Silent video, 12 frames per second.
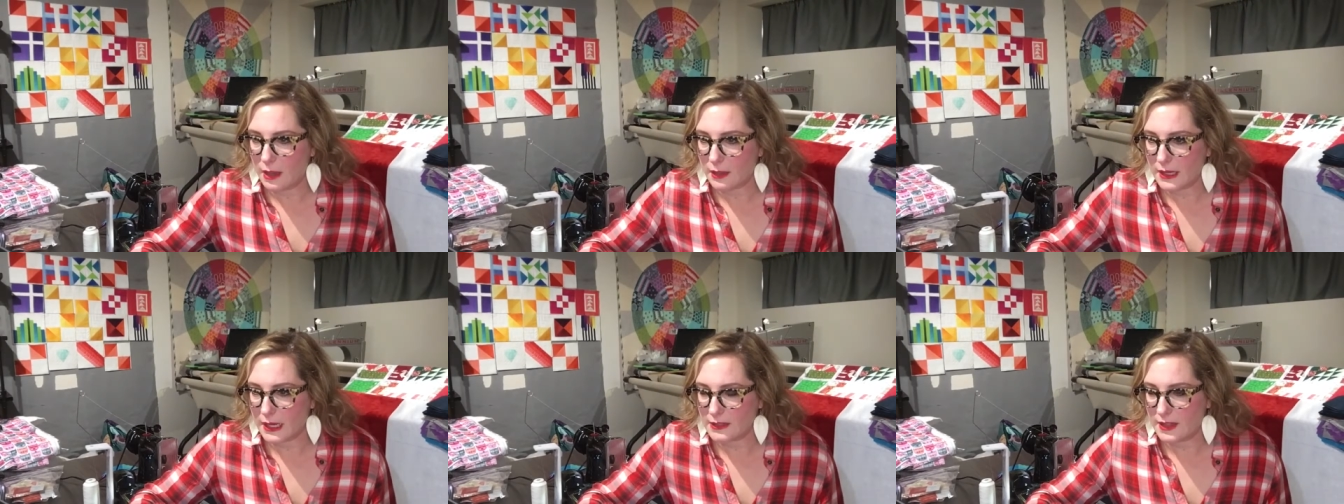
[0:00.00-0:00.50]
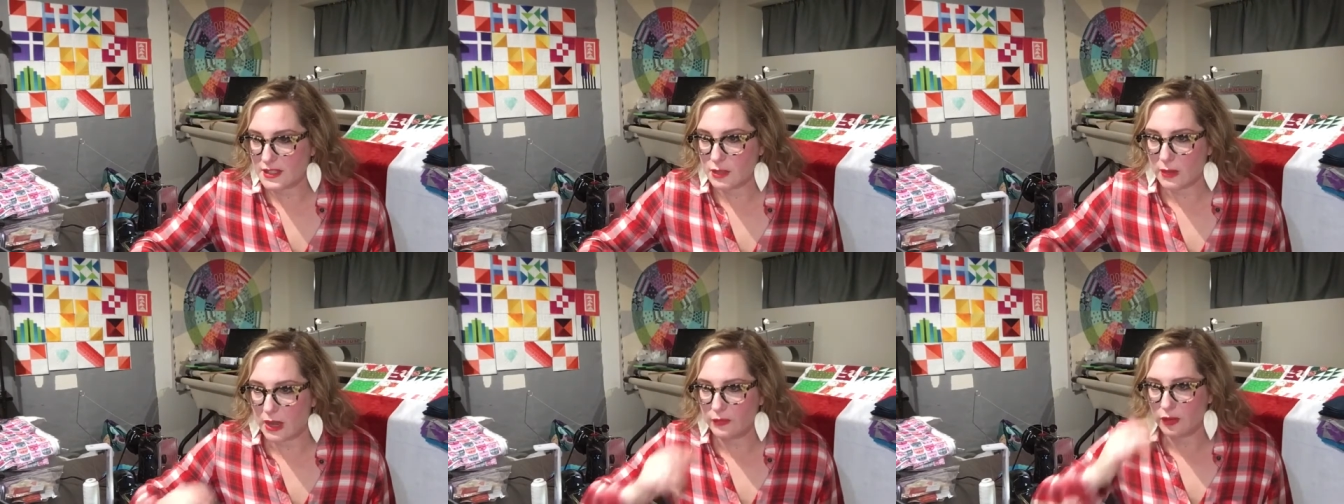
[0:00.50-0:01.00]
Kicked this
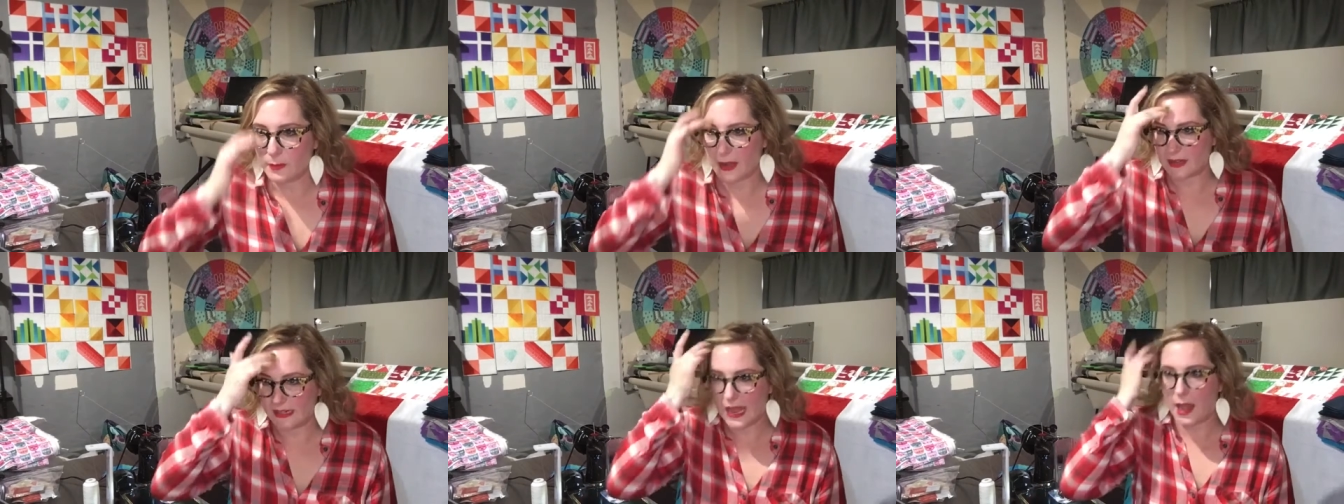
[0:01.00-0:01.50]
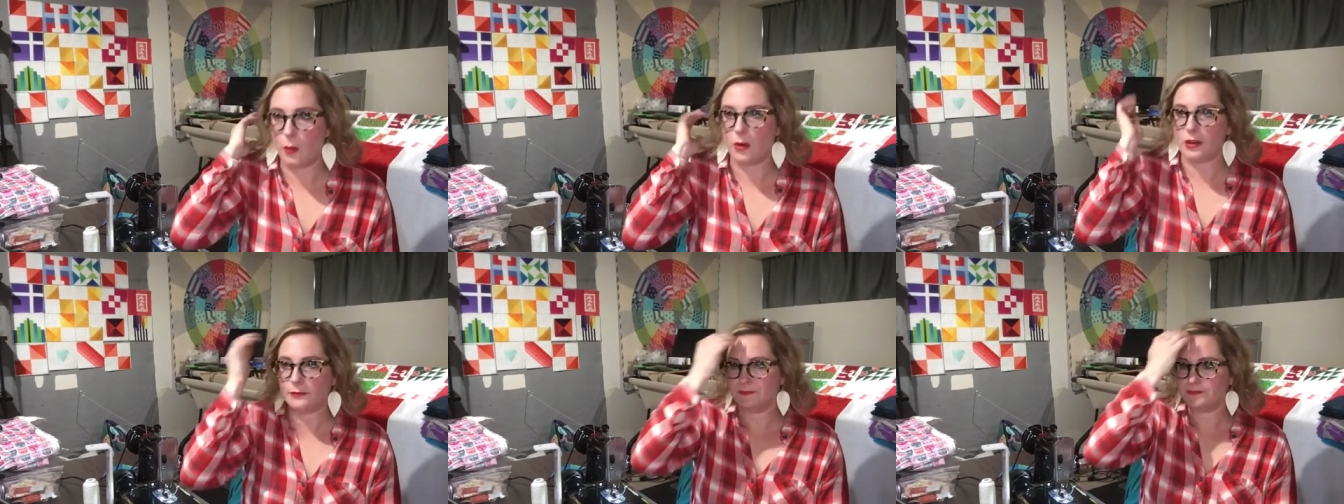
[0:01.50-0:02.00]
around for about an
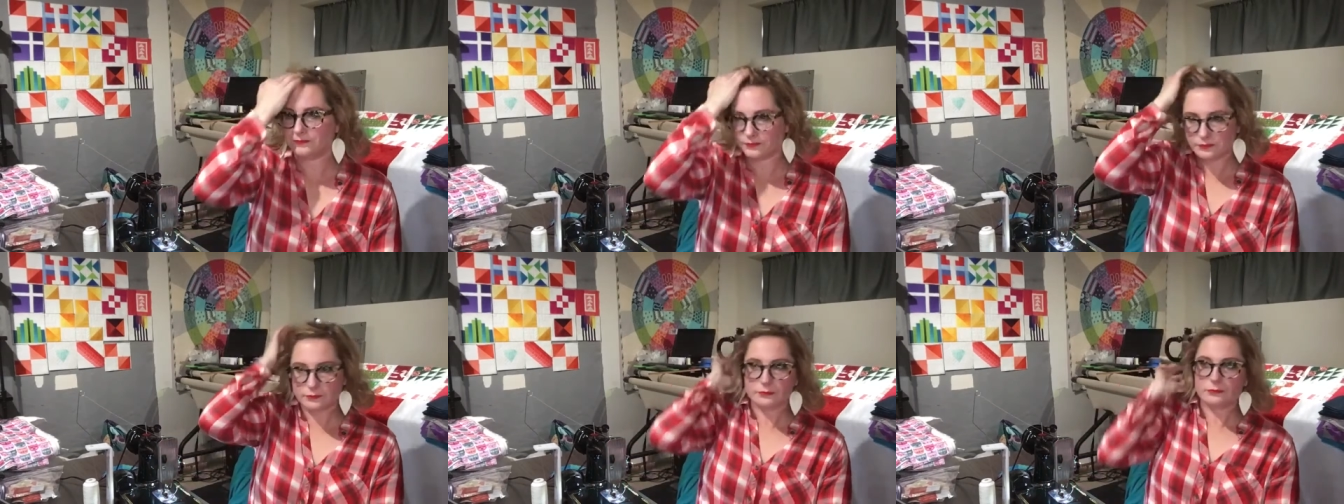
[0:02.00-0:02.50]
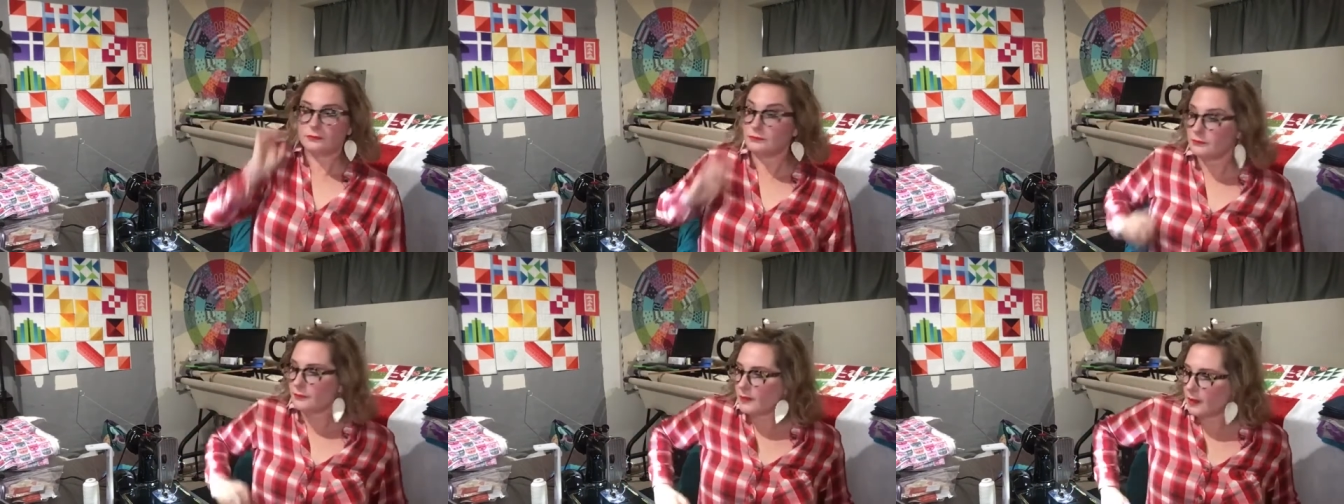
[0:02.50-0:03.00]
hour.
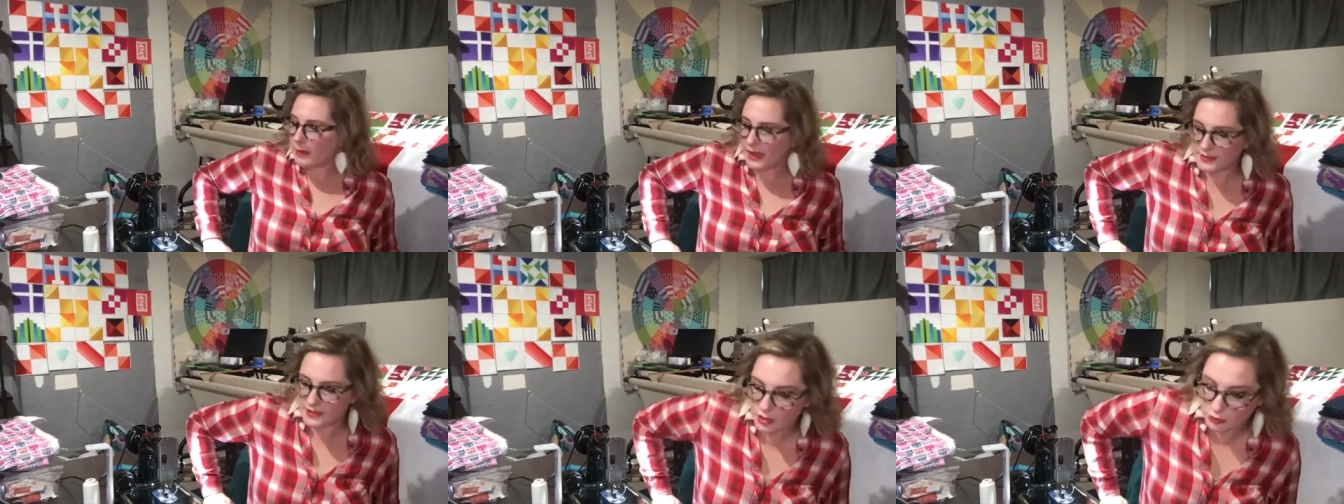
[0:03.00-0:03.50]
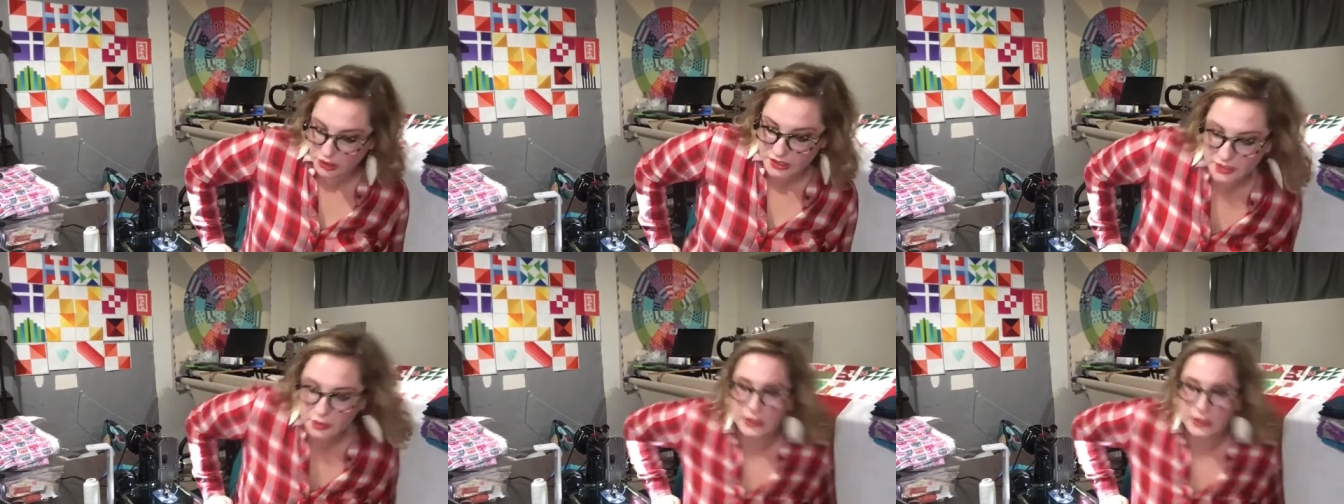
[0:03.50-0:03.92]
But, so just so you